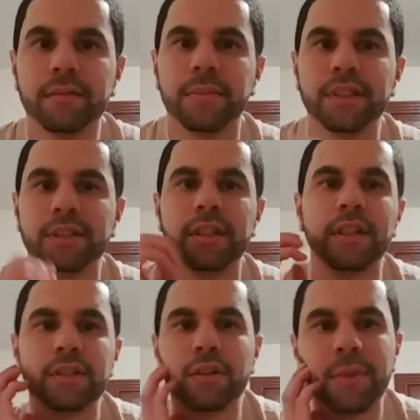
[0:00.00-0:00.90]
Please continue
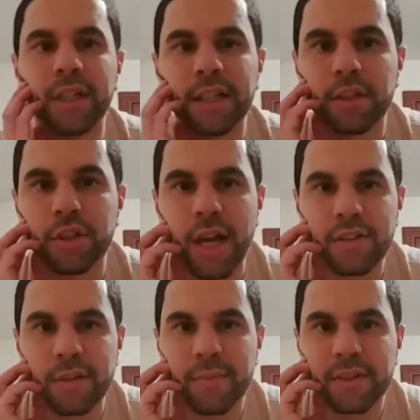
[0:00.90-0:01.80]
to get everybody in the
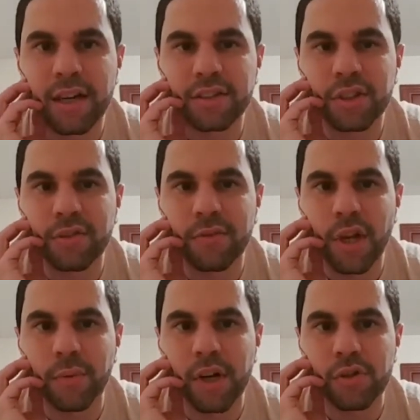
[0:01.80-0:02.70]
chat. See anybody's content is of
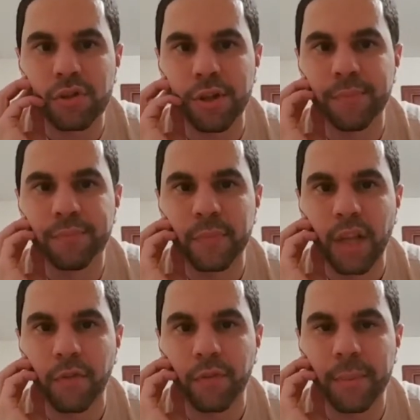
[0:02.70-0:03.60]
genuine interest to you. For
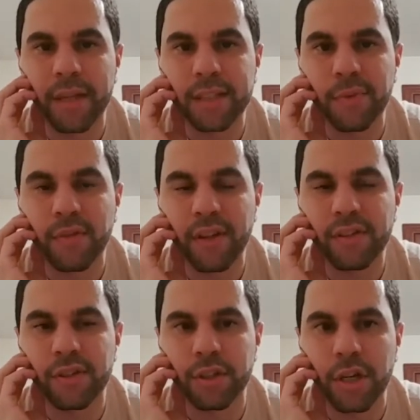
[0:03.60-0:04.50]
feedback, tips, advice, and
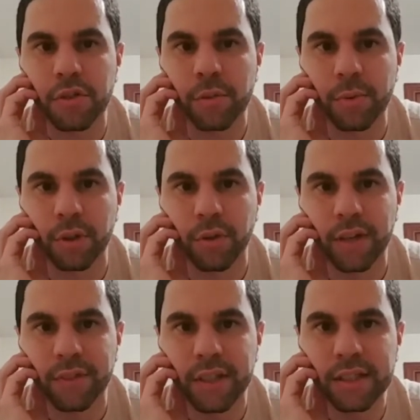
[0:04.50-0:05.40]
suggestions to improve the quality of
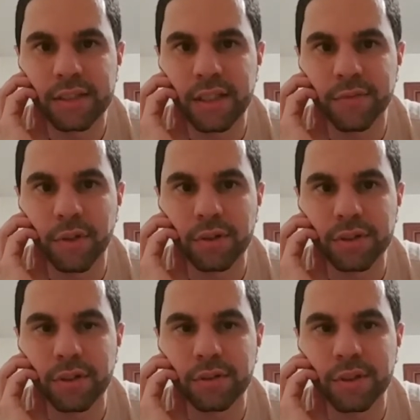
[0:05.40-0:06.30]
the content. If you also
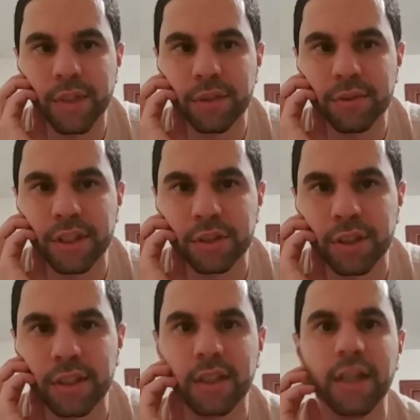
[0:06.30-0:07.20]
know somebody who is interested in
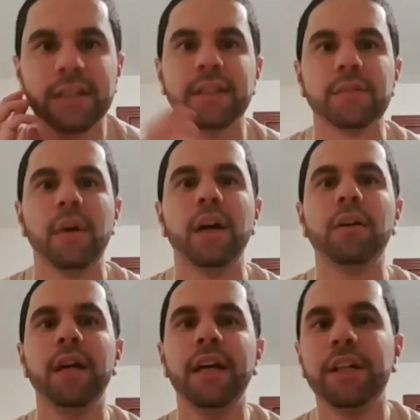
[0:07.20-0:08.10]
the content as well,
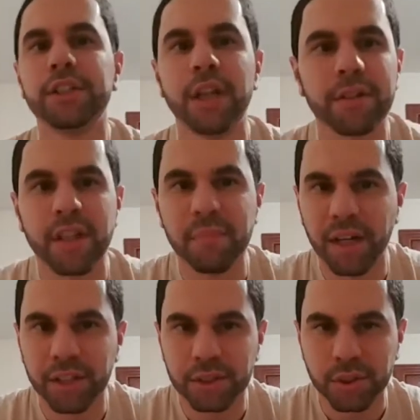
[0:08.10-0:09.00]
share with them on
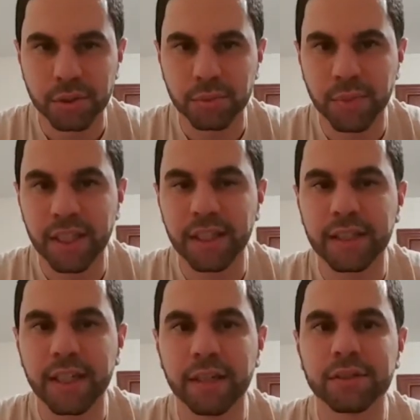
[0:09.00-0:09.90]
your social media
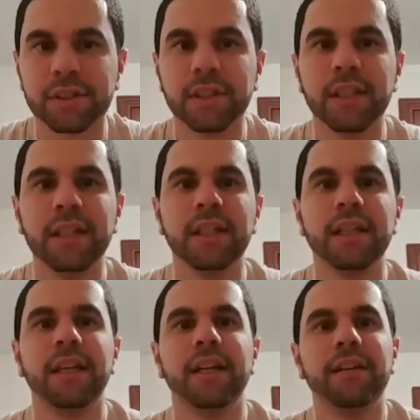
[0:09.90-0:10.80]
accounts.
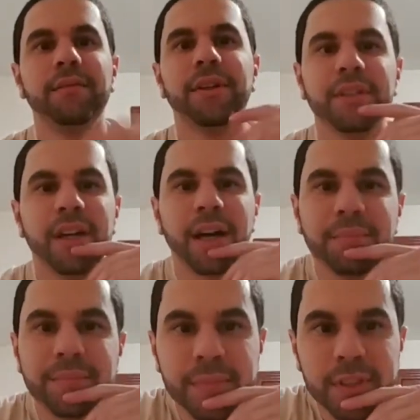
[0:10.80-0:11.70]
But yeah,
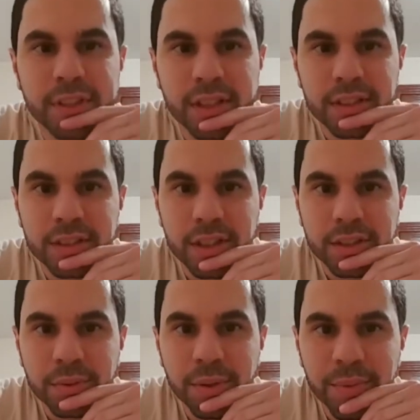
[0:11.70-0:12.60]
it's
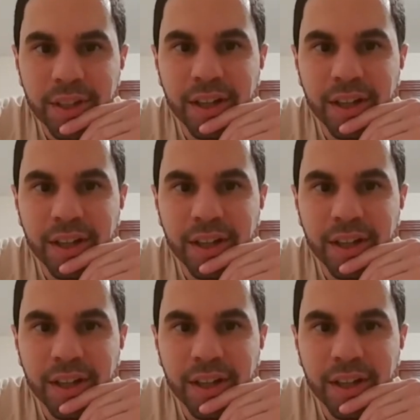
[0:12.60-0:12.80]
Jason would be.